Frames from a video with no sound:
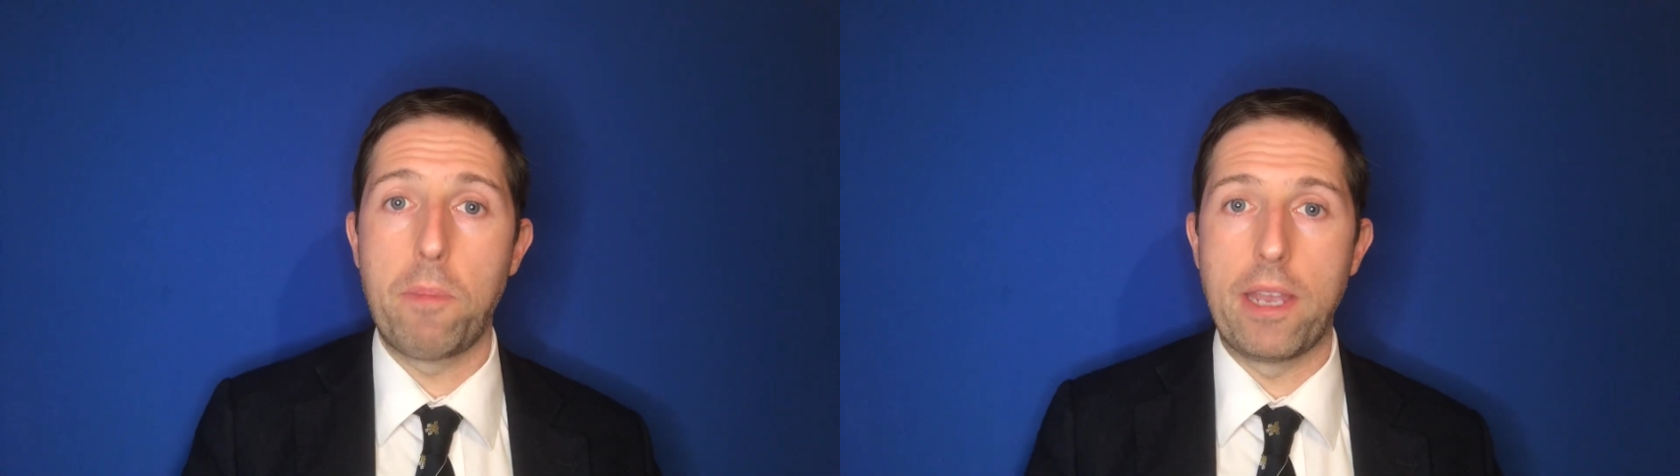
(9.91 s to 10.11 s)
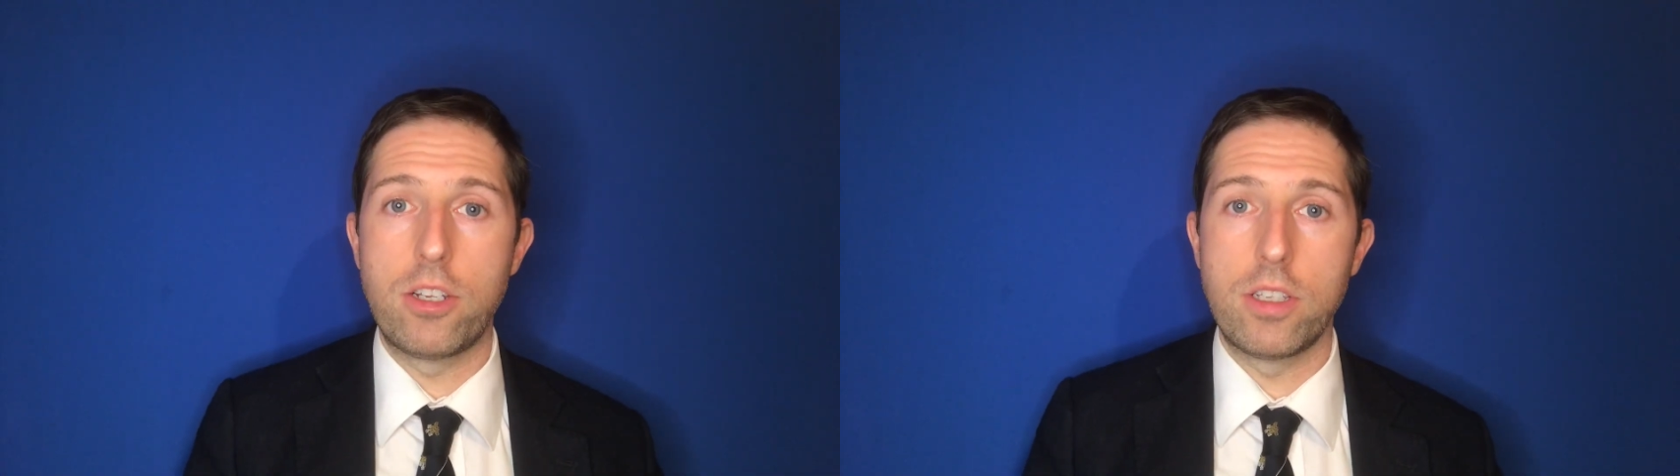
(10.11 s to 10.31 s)

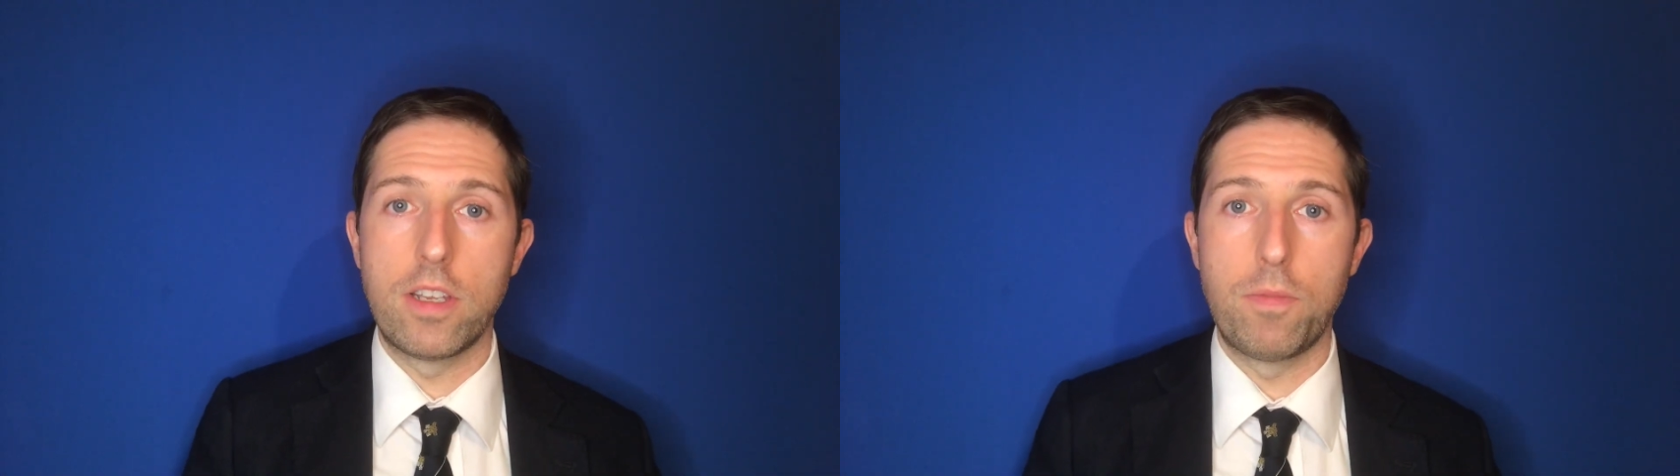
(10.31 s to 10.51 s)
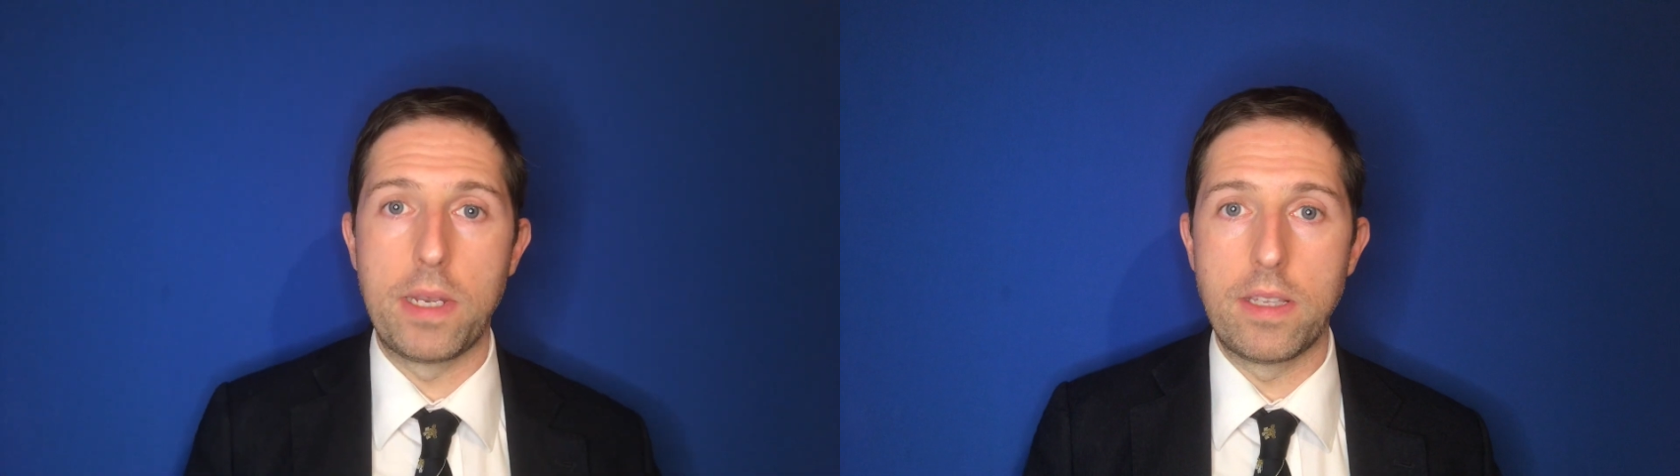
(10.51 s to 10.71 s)
patients
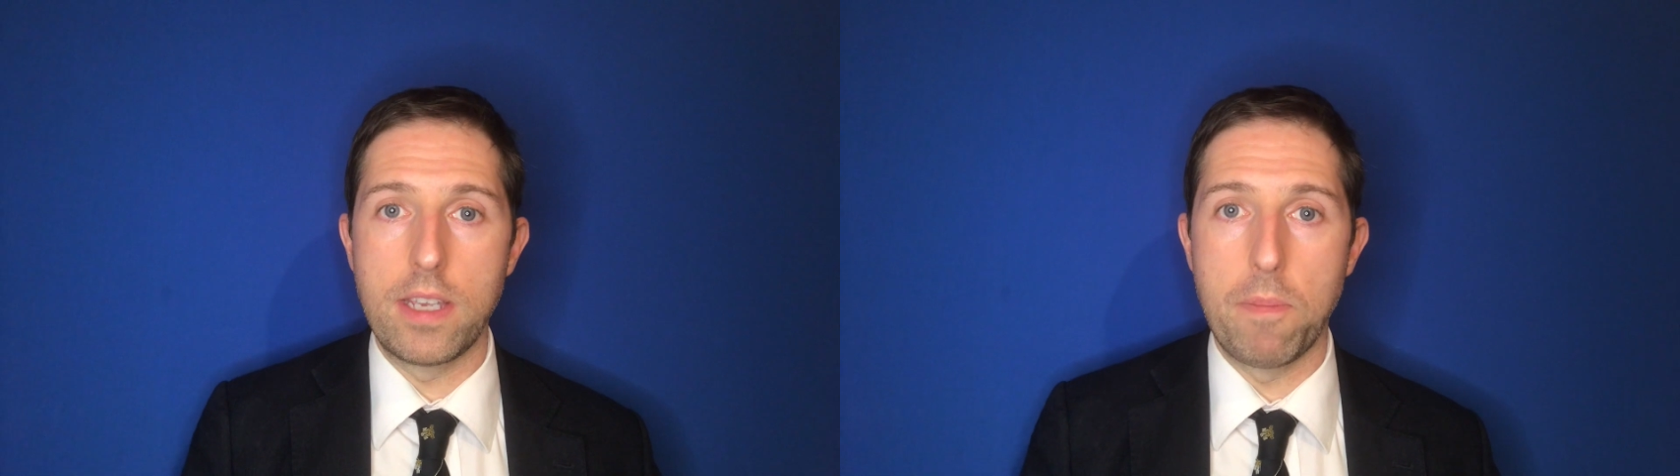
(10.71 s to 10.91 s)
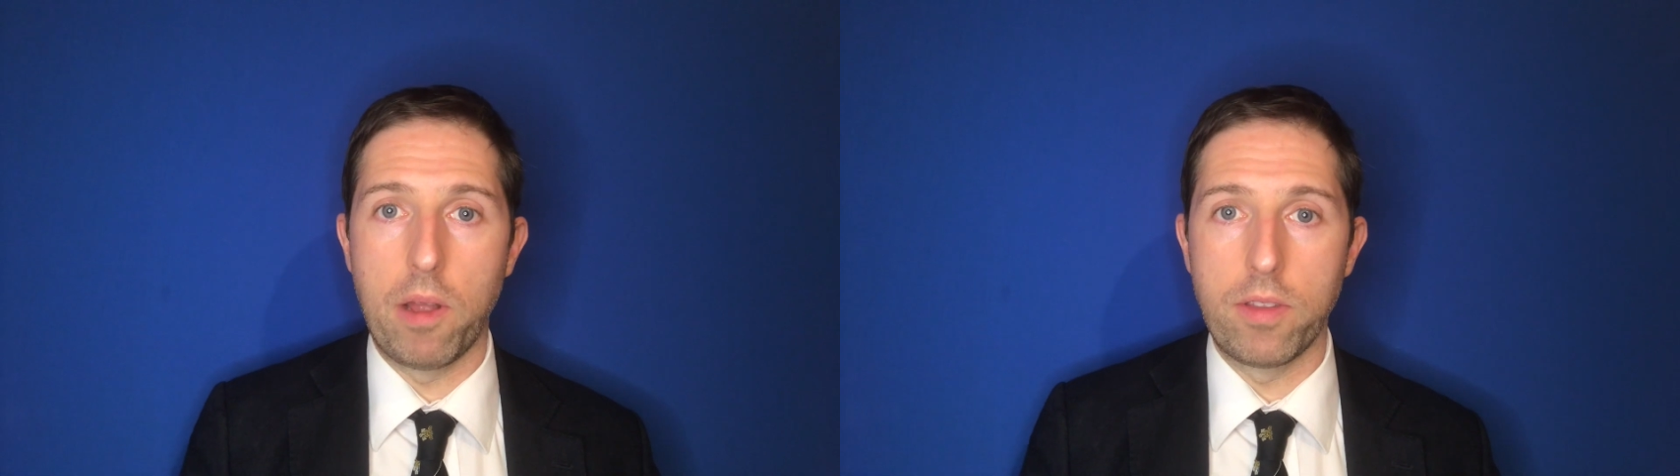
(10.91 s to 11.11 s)
have been
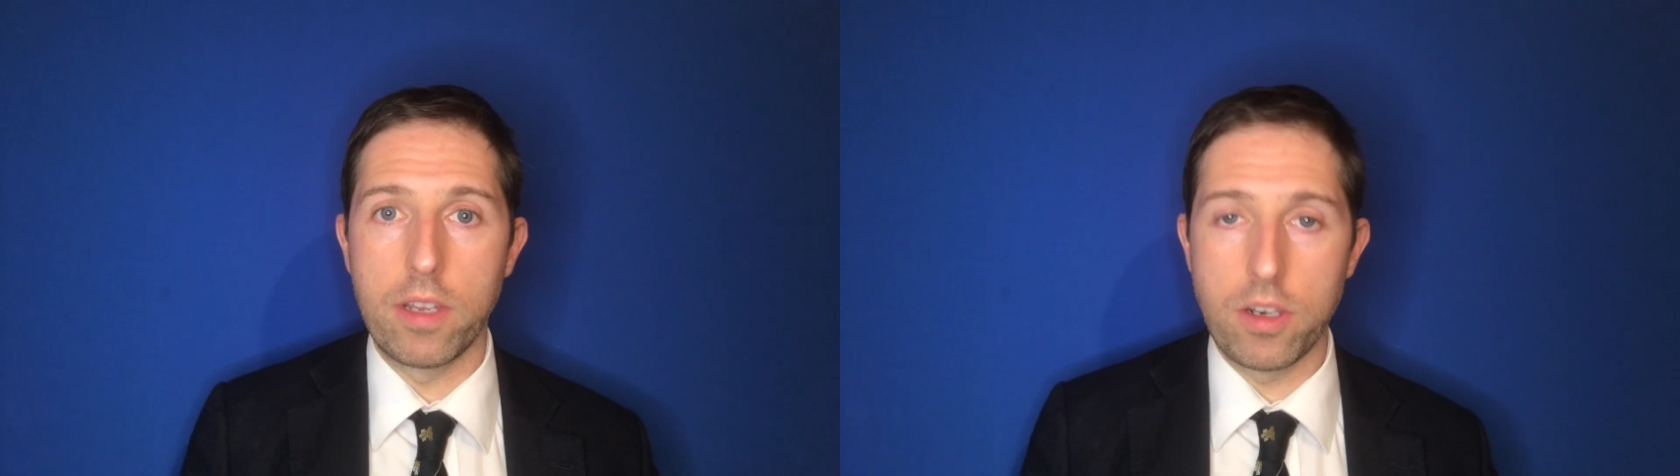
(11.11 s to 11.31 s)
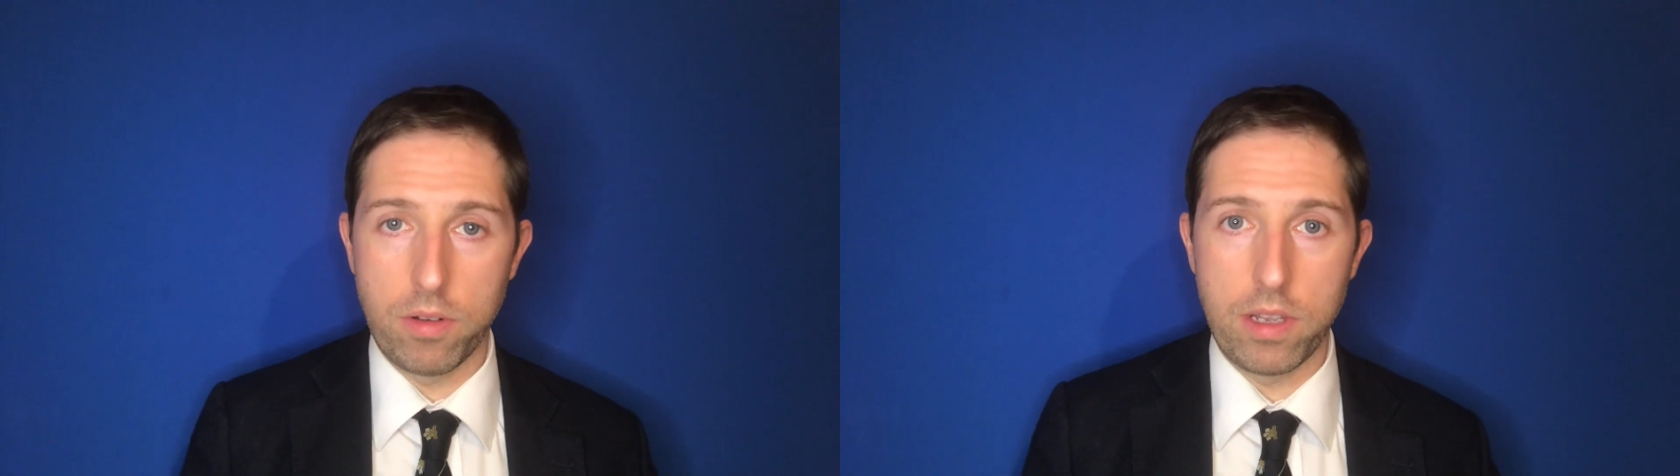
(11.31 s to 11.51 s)
debonded or